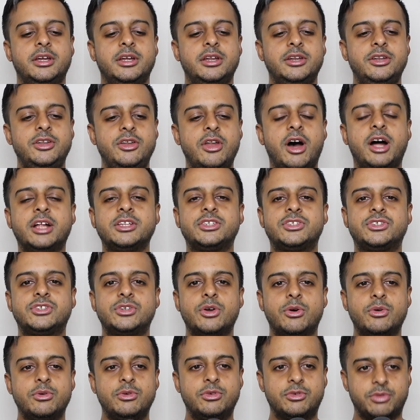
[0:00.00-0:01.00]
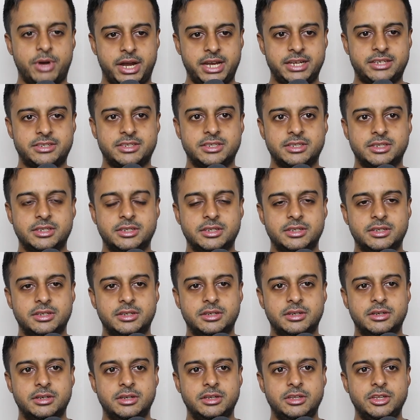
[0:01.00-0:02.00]
not so great.
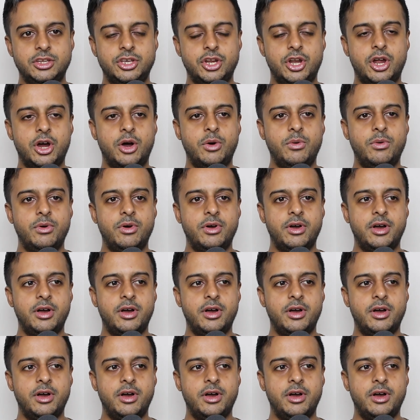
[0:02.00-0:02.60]
Or